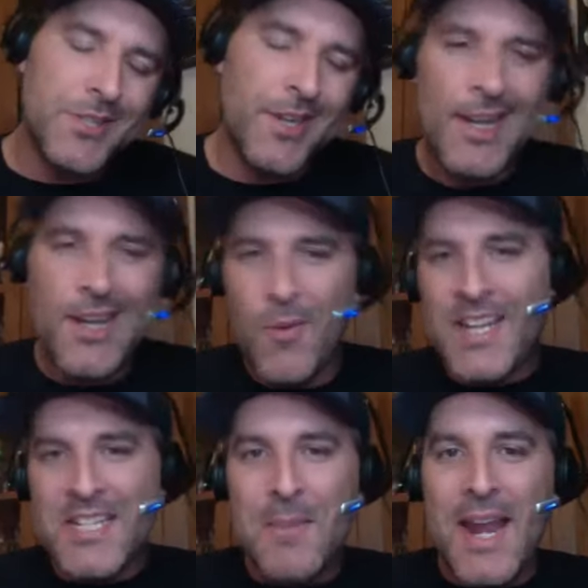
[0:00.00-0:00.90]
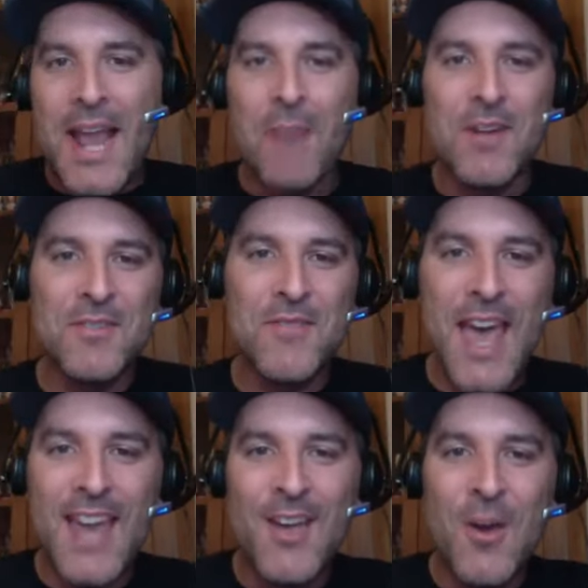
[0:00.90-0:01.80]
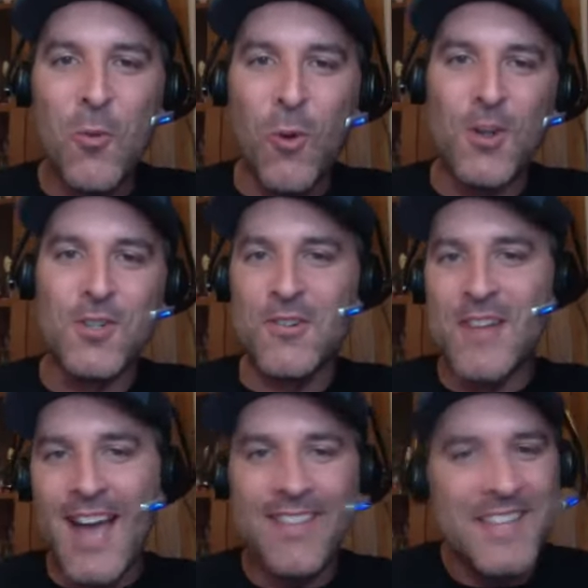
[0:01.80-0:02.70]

which you know, we can debate how much of that worked or not.